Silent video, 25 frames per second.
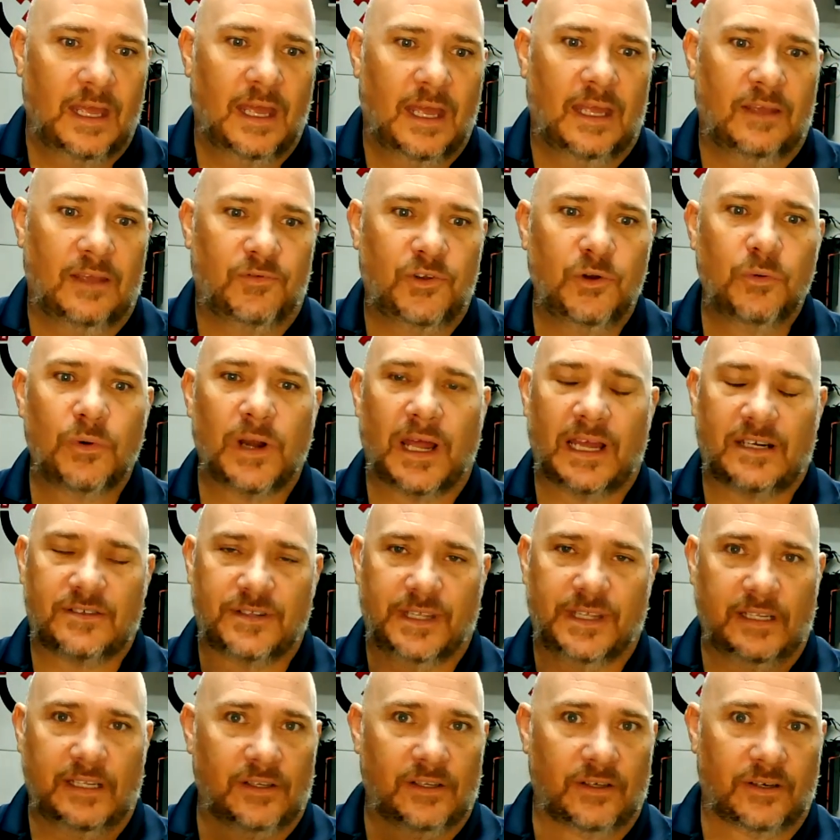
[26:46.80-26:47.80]
if you were to
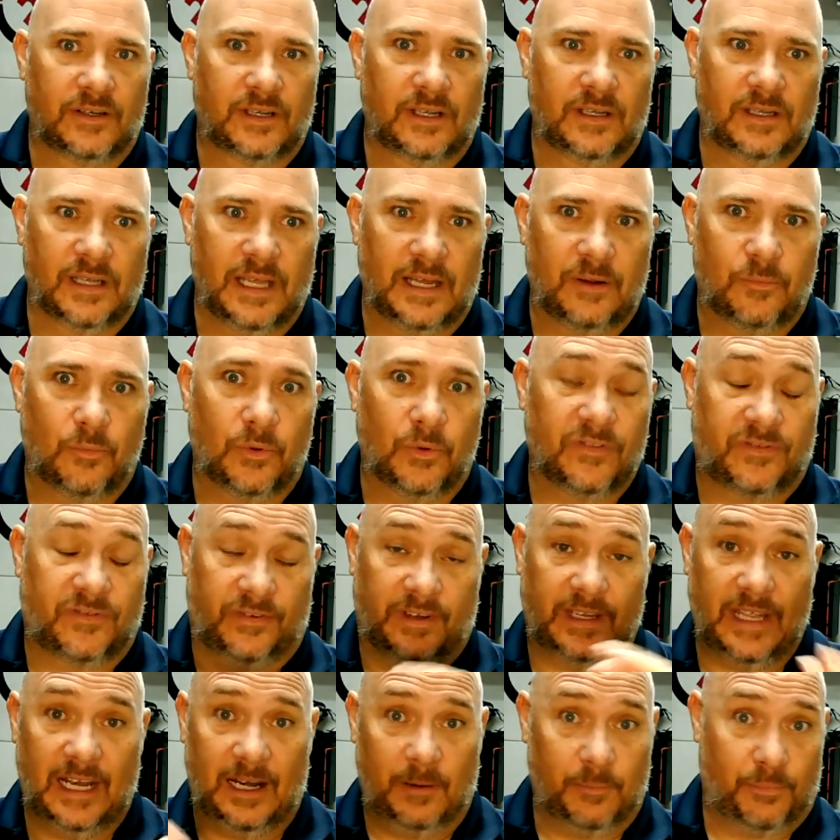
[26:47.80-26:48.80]
actually look at like what's
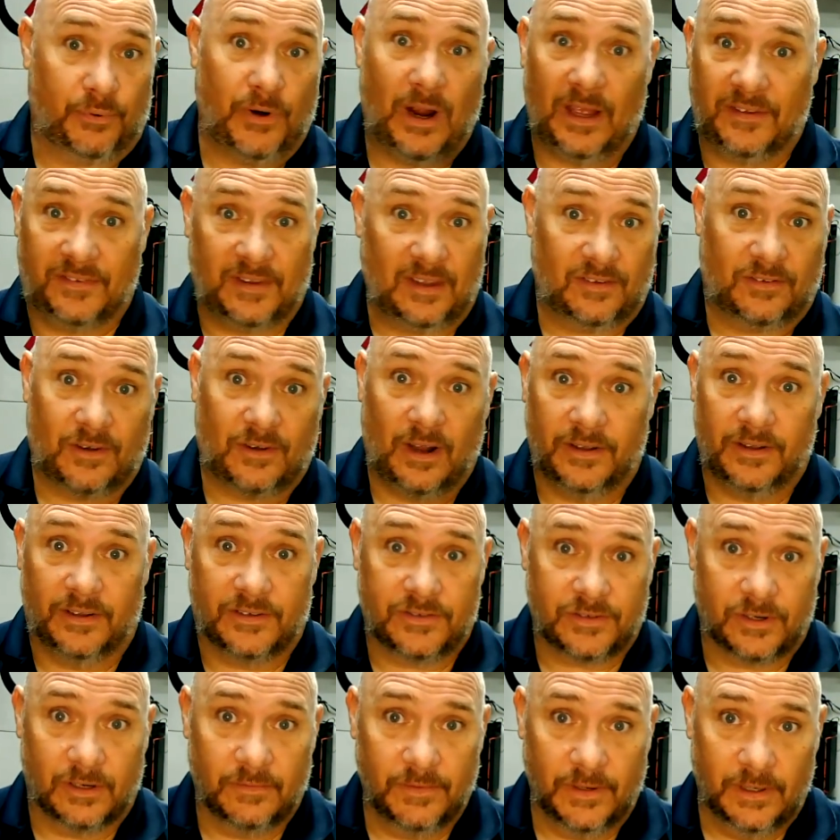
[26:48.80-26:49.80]
getting processed on the
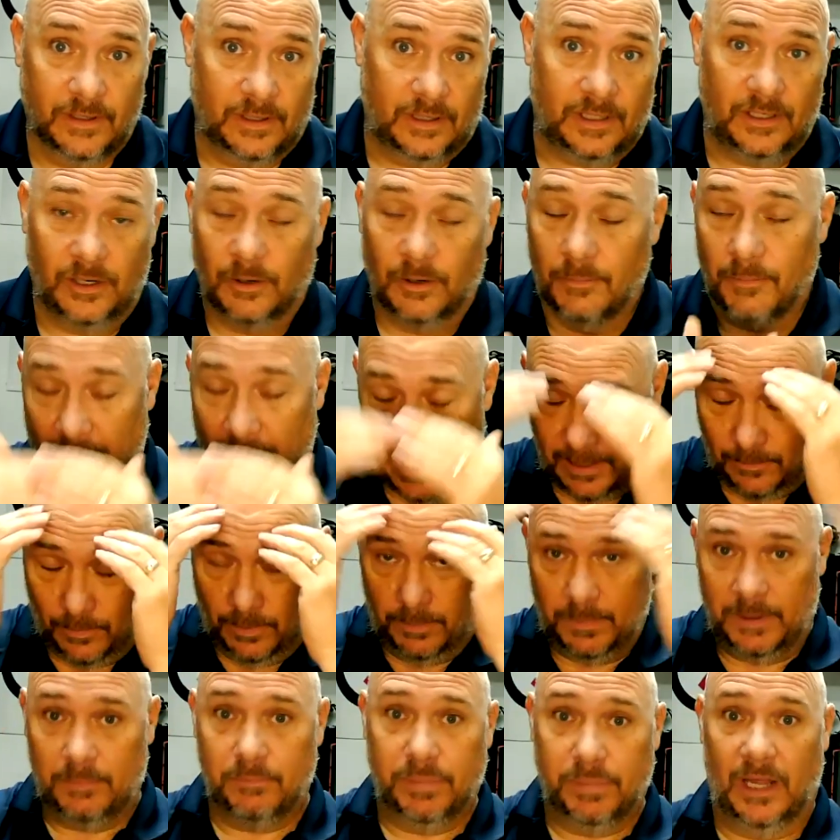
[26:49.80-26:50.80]
server, your mind
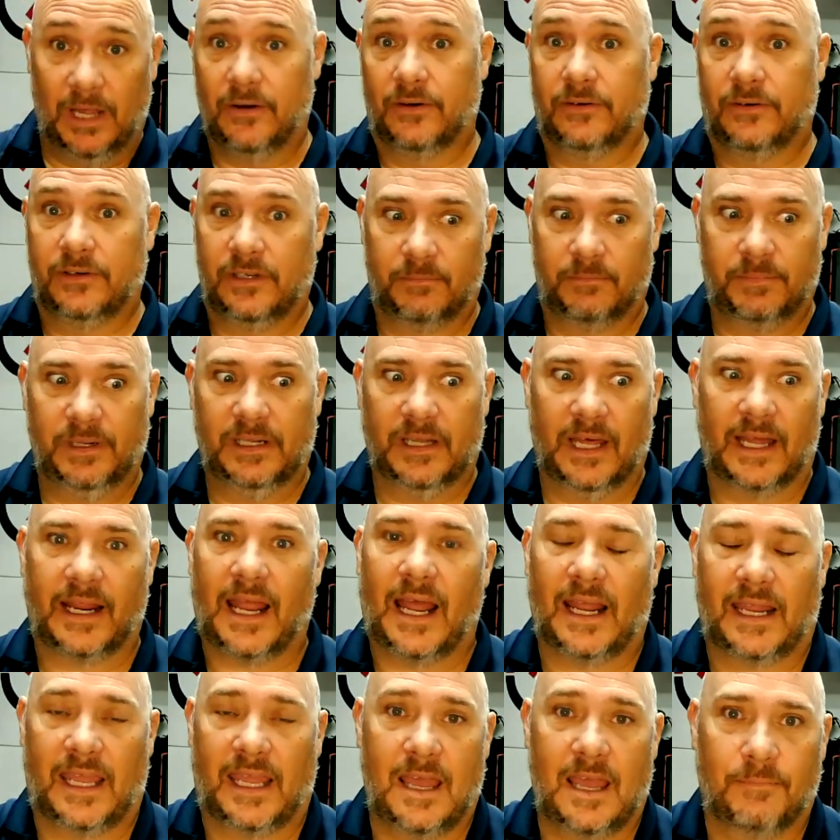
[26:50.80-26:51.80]
would be blown. You'd be like,
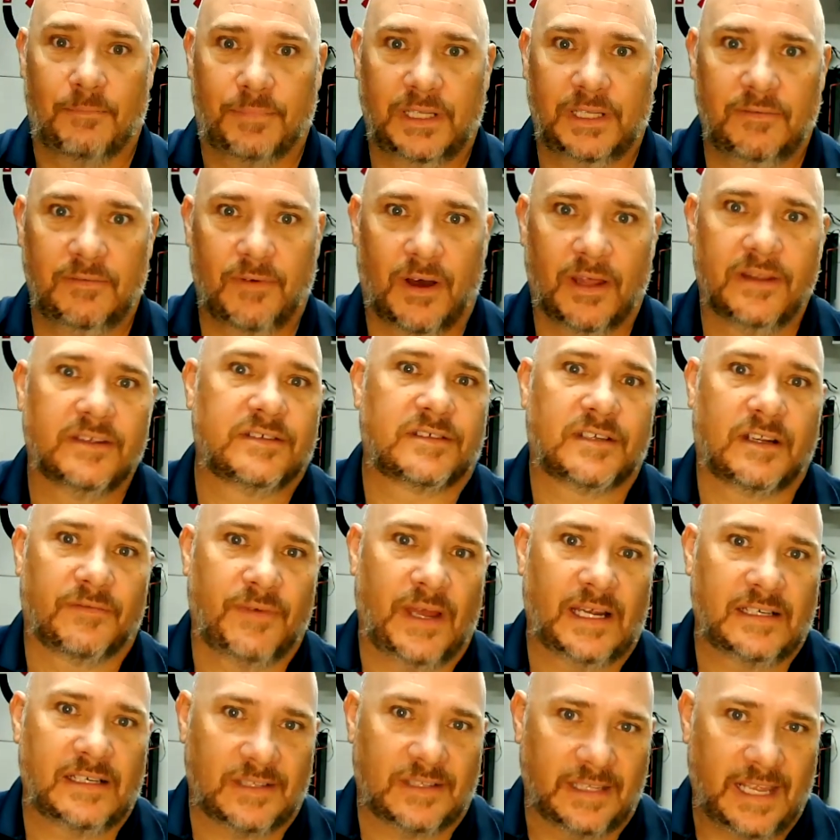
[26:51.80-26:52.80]
I can't believe all this stuff
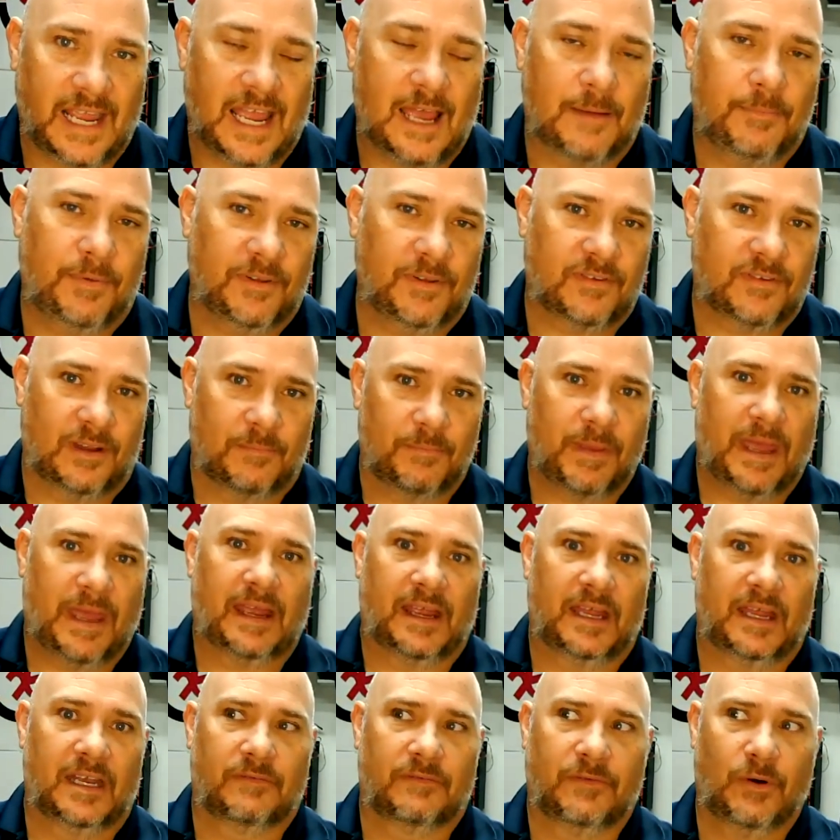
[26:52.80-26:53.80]
actually happens in the
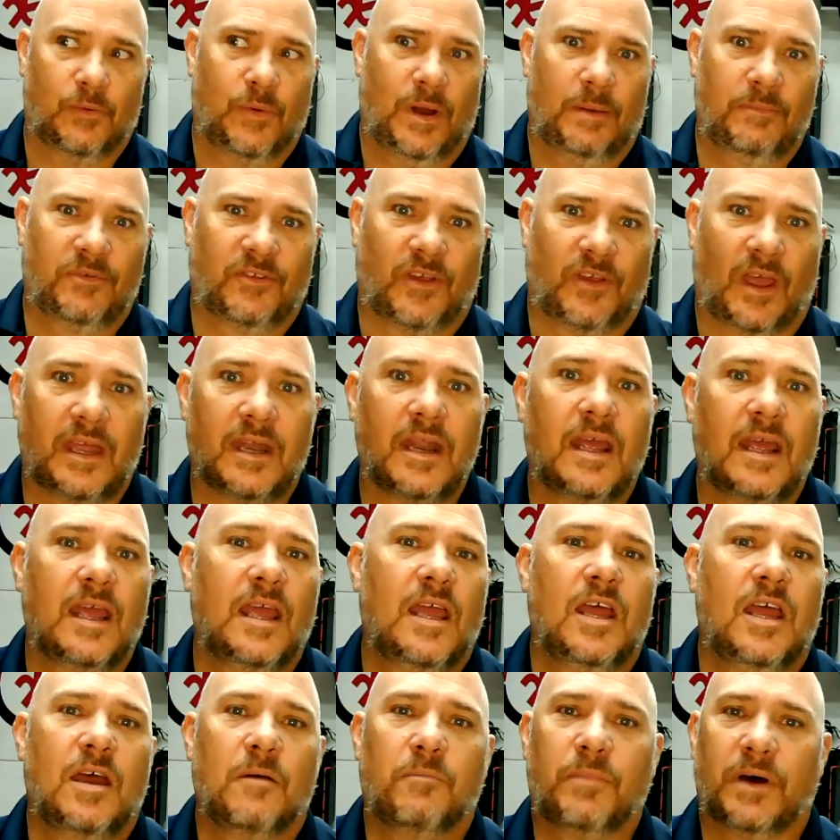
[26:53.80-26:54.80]
back end of a website.
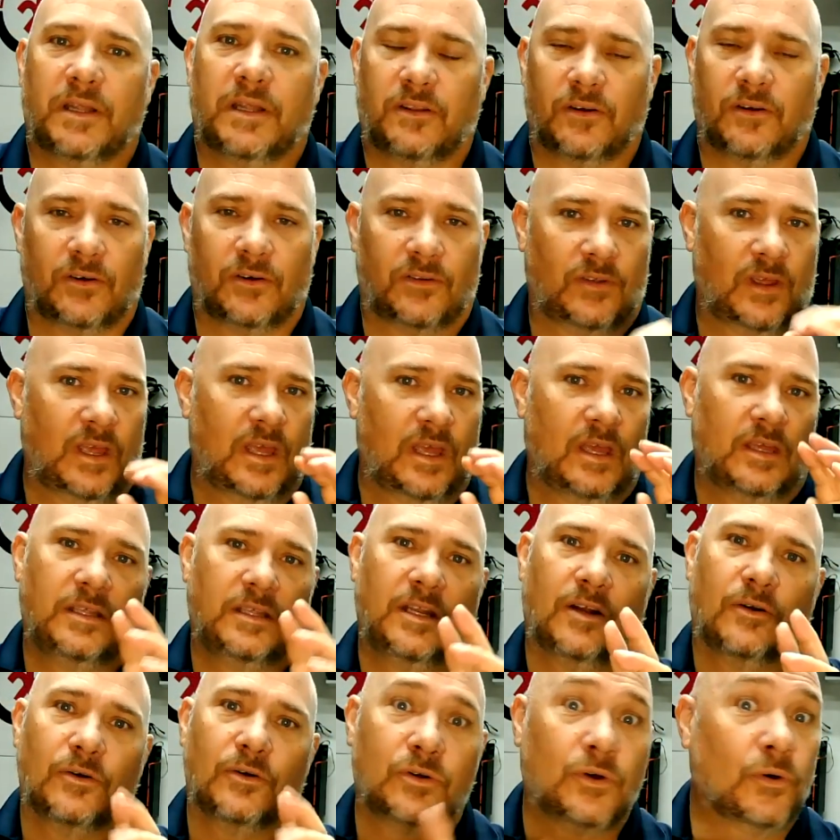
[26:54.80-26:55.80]
But there's,
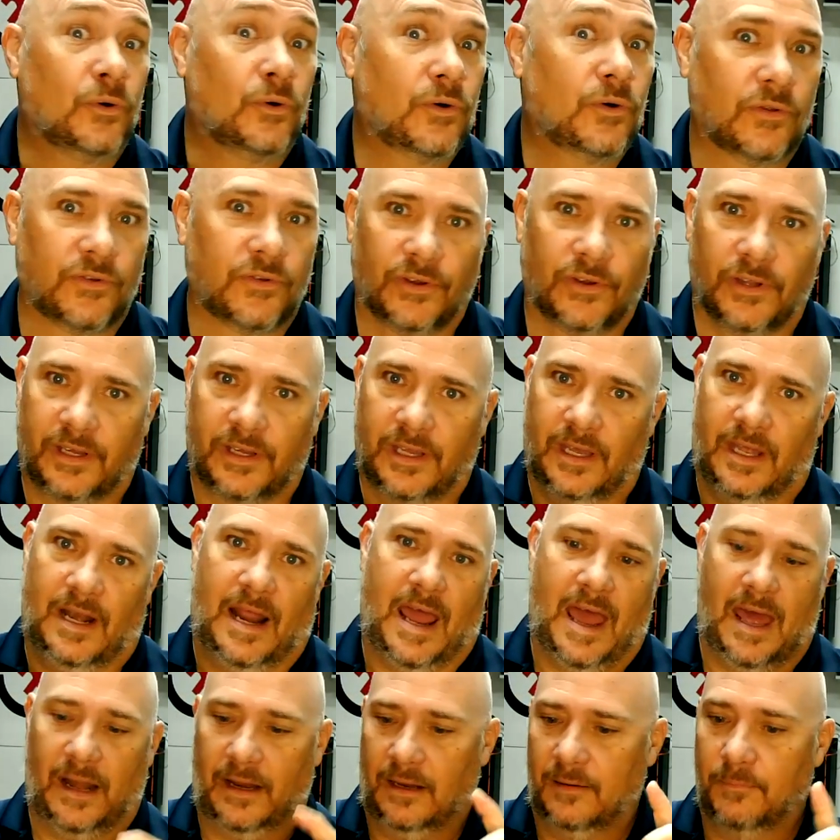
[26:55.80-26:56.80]
Google's looking
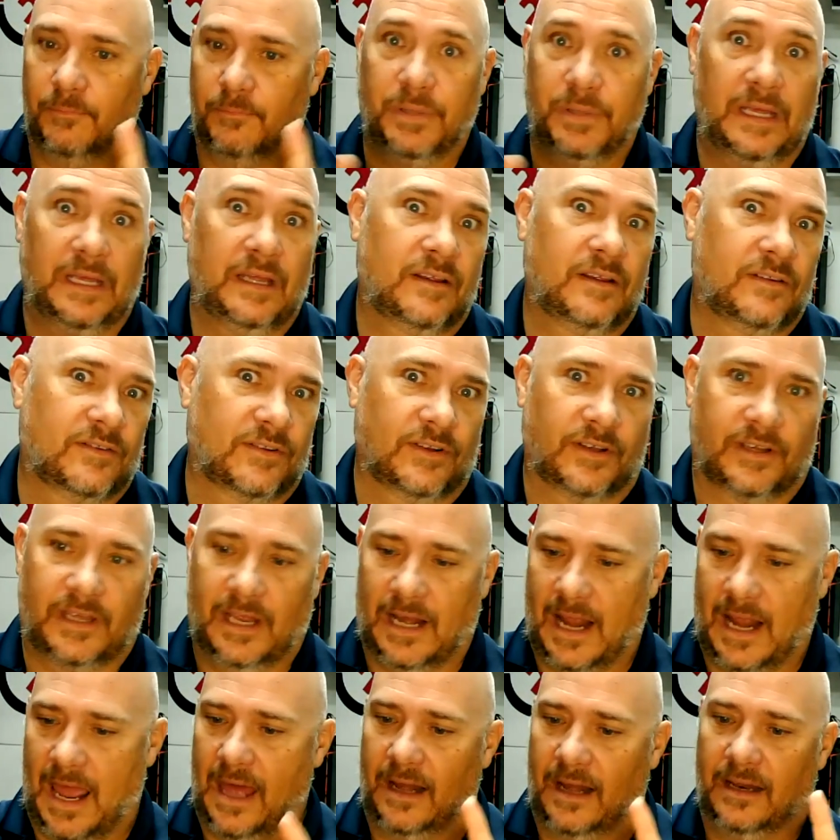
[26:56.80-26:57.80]
at it, Bing's
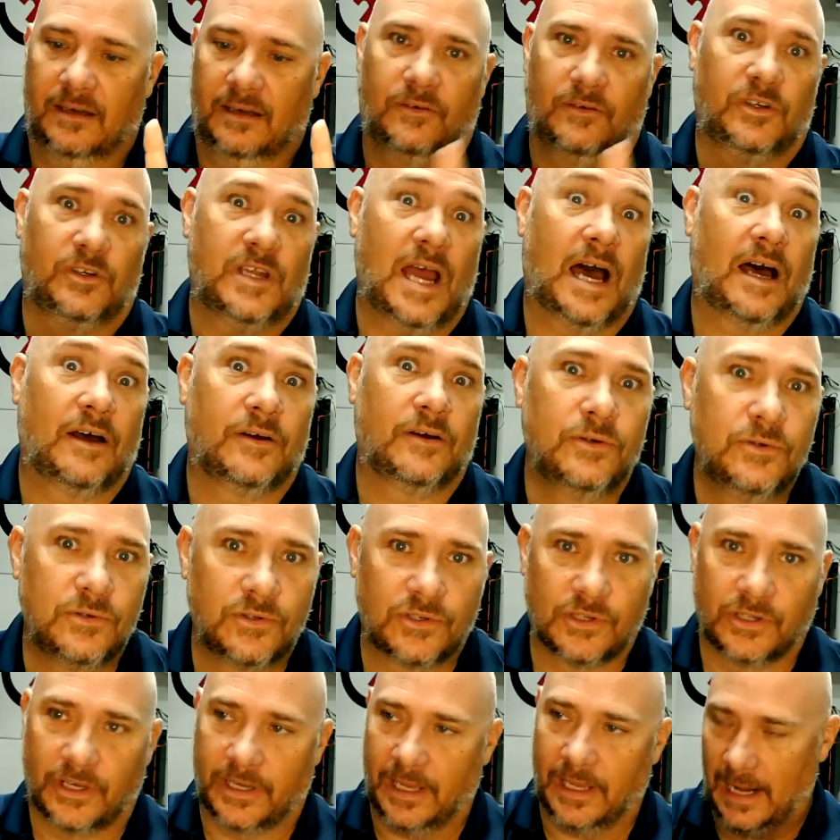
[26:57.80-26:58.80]
looking at it, Yahoo's
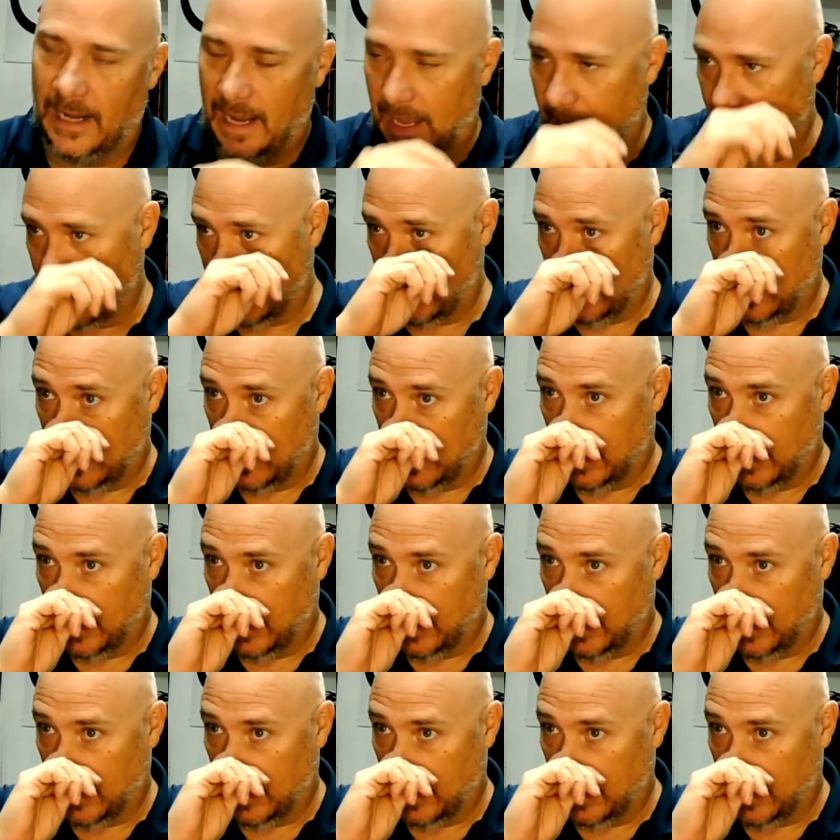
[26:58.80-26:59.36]
looking at it.